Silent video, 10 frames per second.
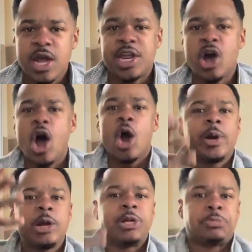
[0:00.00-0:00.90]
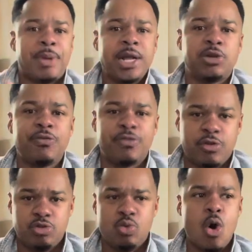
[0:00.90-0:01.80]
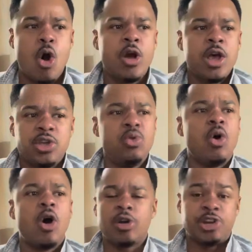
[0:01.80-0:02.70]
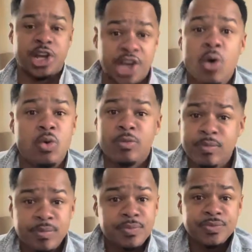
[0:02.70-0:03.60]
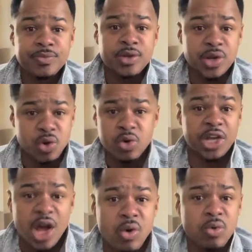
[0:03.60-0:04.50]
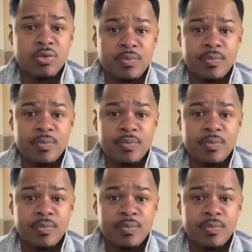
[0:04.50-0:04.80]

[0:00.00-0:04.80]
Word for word: They already respect you for who you are. You are the GOAT. You the GOAT.